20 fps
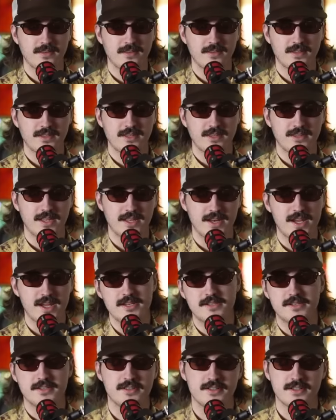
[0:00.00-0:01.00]
That age
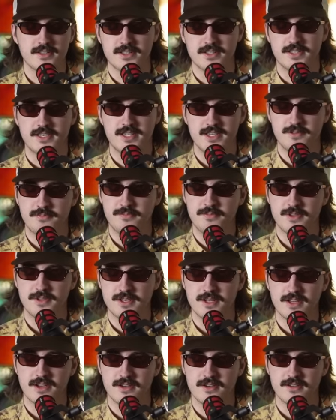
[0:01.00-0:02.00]
is gonna keep, you
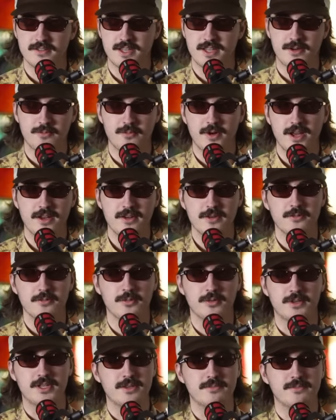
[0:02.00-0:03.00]
know, that record will
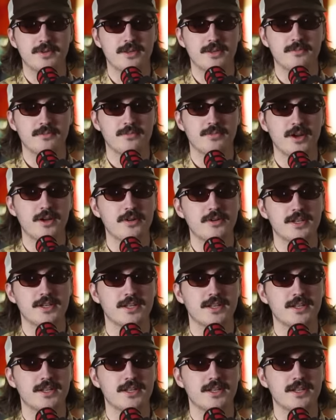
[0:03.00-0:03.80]
keep being broken.